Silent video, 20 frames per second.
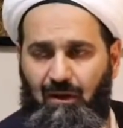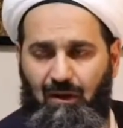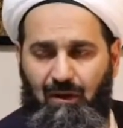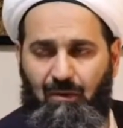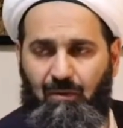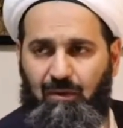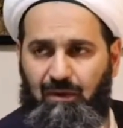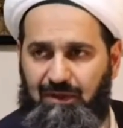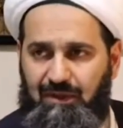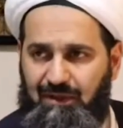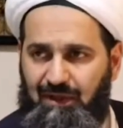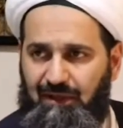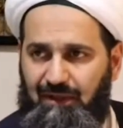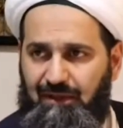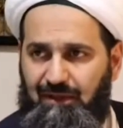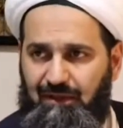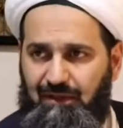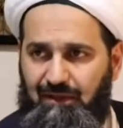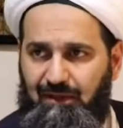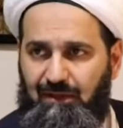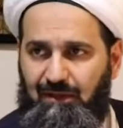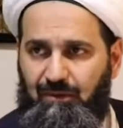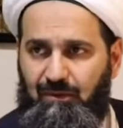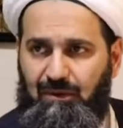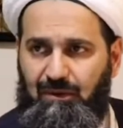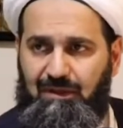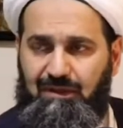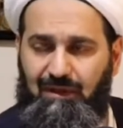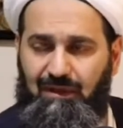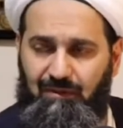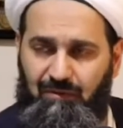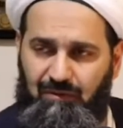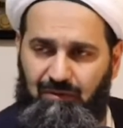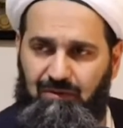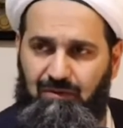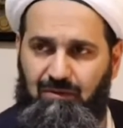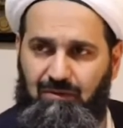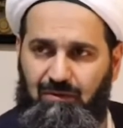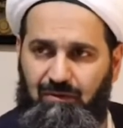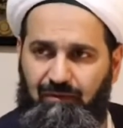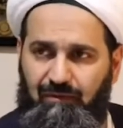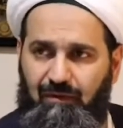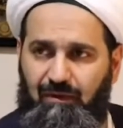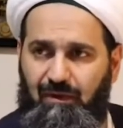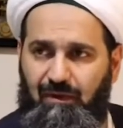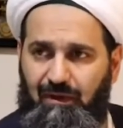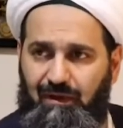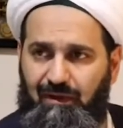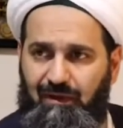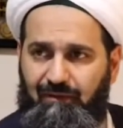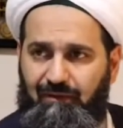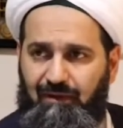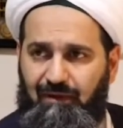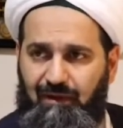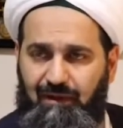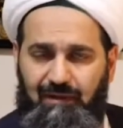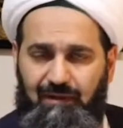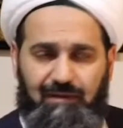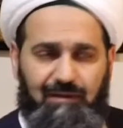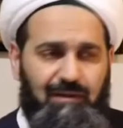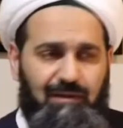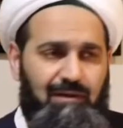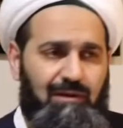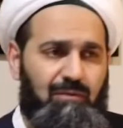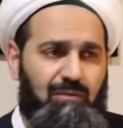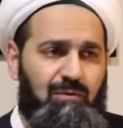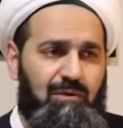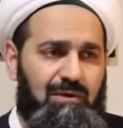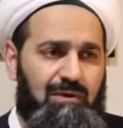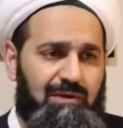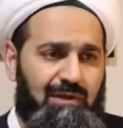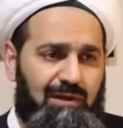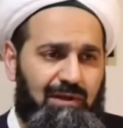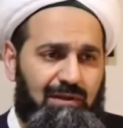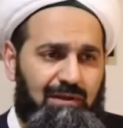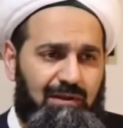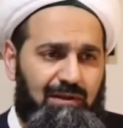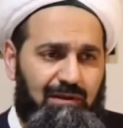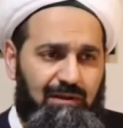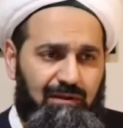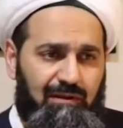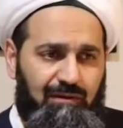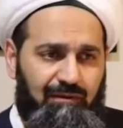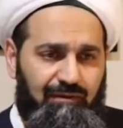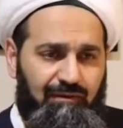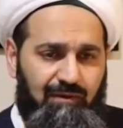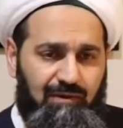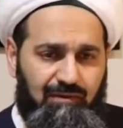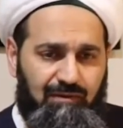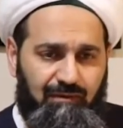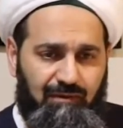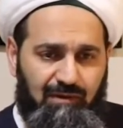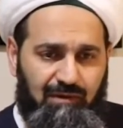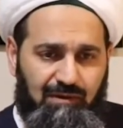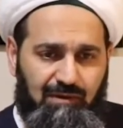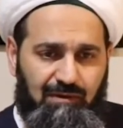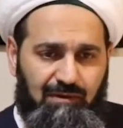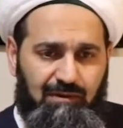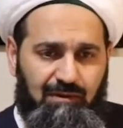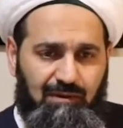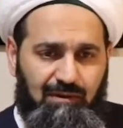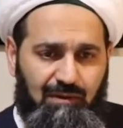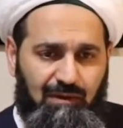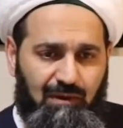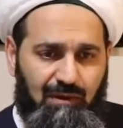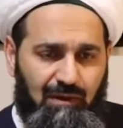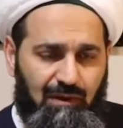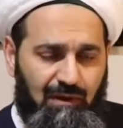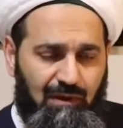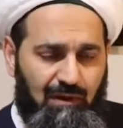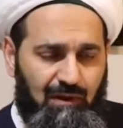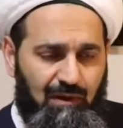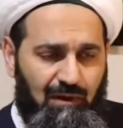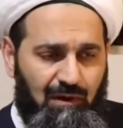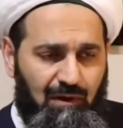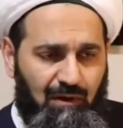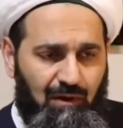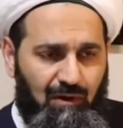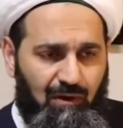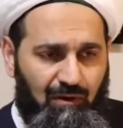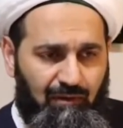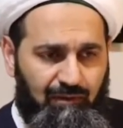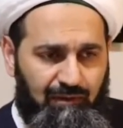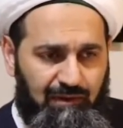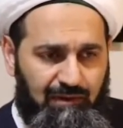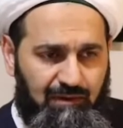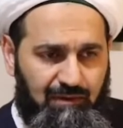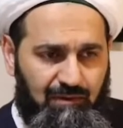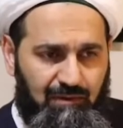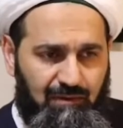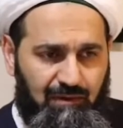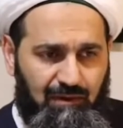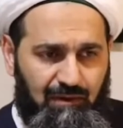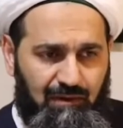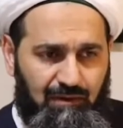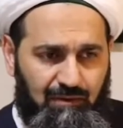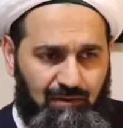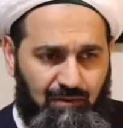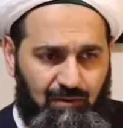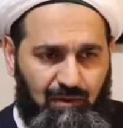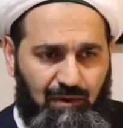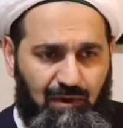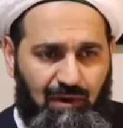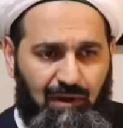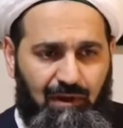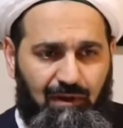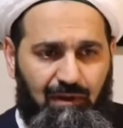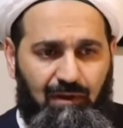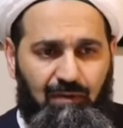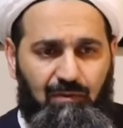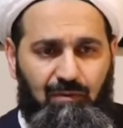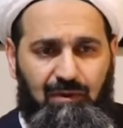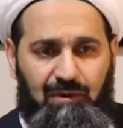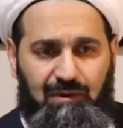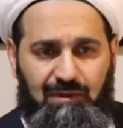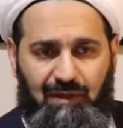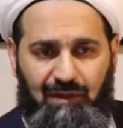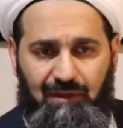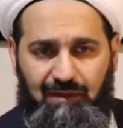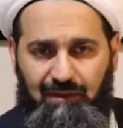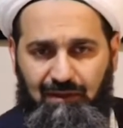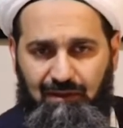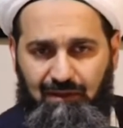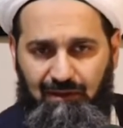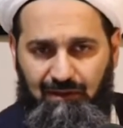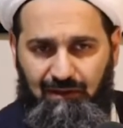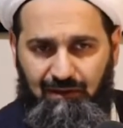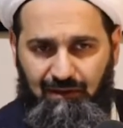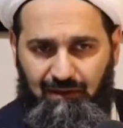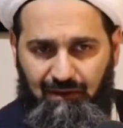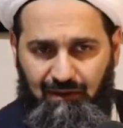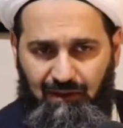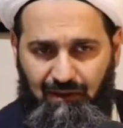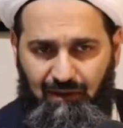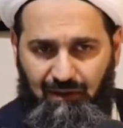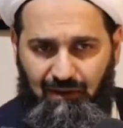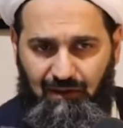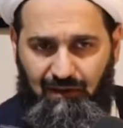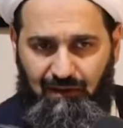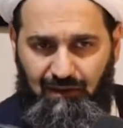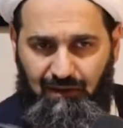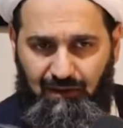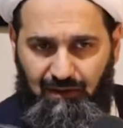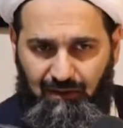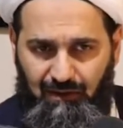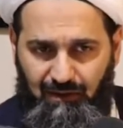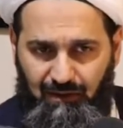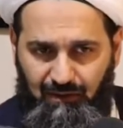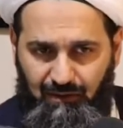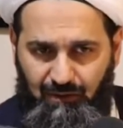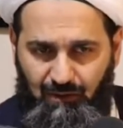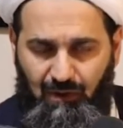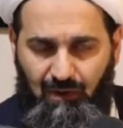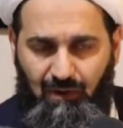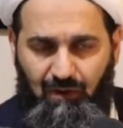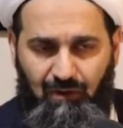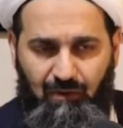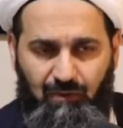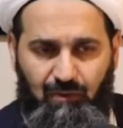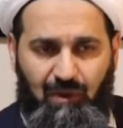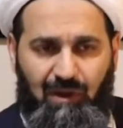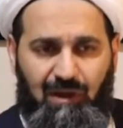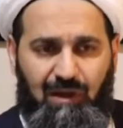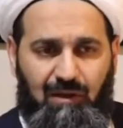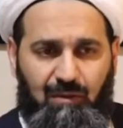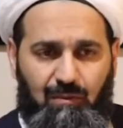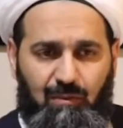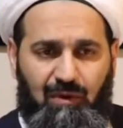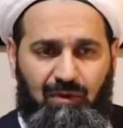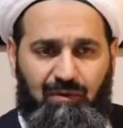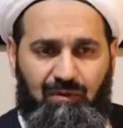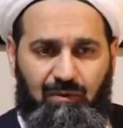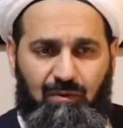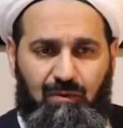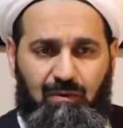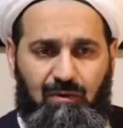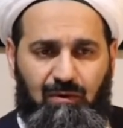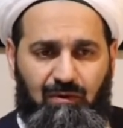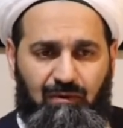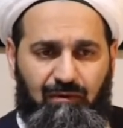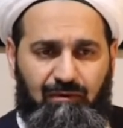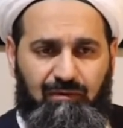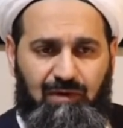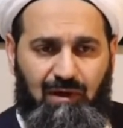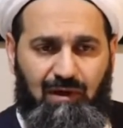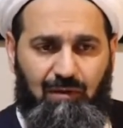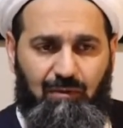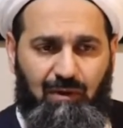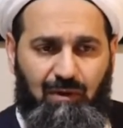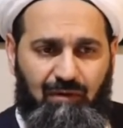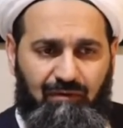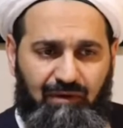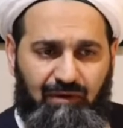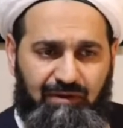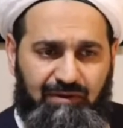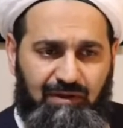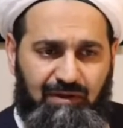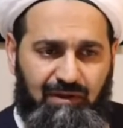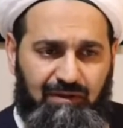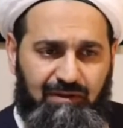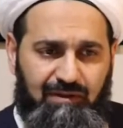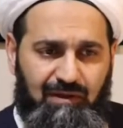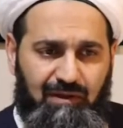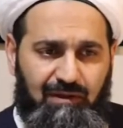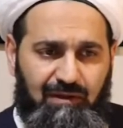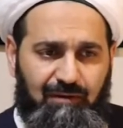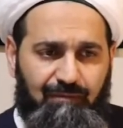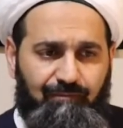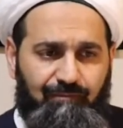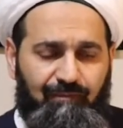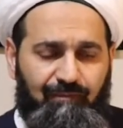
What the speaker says: We recited we recite one juz of Quran every night, and then we recite the first verses of each surah, and then we recite dua al-ma'thur of Sheikh Abdullah al-Faiz Daghestani.